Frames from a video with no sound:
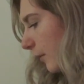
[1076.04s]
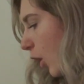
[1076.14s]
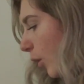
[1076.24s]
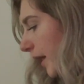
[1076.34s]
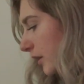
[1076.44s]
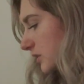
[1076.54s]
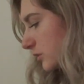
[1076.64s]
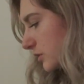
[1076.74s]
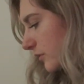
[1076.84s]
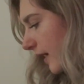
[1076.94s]
I also
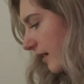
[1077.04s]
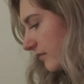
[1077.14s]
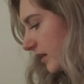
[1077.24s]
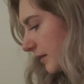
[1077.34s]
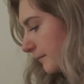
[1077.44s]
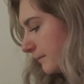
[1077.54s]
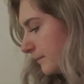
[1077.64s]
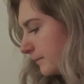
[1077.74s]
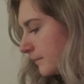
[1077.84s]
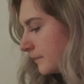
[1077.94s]
do have
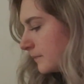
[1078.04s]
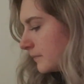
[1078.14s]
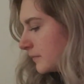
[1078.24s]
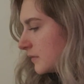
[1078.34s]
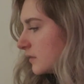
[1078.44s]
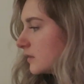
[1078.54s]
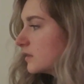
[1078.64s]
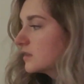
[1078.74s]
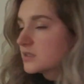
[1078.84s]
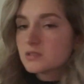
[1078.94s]

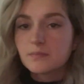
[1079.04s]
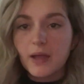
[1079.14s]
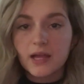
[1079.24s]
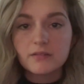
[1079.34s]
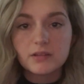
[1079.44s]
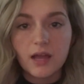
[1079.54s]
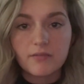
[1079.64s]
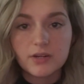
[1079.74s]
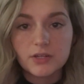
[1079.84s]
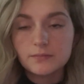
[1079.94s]
this bag of
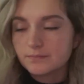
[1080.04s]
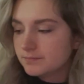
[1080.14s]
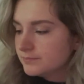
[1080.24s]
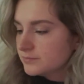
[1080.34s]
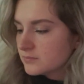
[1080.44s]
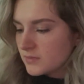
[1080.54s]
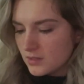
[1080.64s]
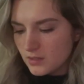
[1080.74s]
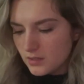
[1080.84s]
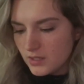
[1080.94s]
lavender.
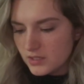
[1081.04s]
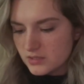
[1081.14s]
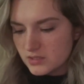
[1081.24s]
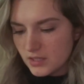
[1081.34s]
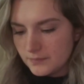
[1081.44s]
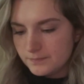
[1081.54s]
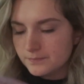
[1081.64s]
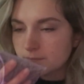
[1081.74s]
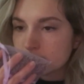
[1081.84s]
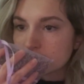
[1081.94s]
It's
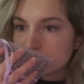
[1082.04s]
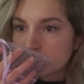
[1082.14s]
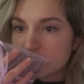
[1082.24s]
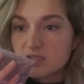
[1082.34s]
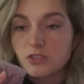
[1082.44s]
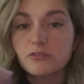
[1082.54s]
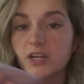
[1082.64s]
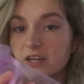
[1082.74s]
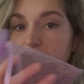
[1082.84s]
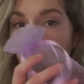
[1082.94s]
still
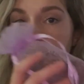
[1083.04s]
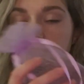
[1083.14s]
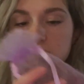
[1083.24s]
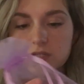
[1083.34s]
very fresh,